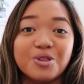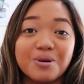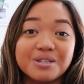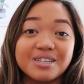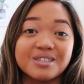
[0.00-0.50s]

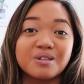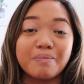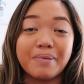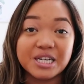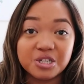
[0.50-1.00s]
Those
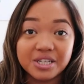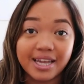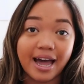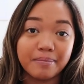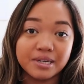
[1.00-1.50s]

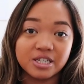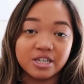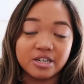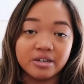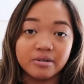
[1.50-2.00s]
especially happen
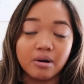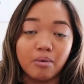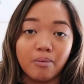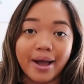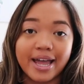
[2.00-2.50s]
to
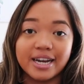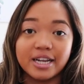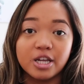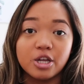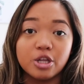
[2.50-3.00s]
you when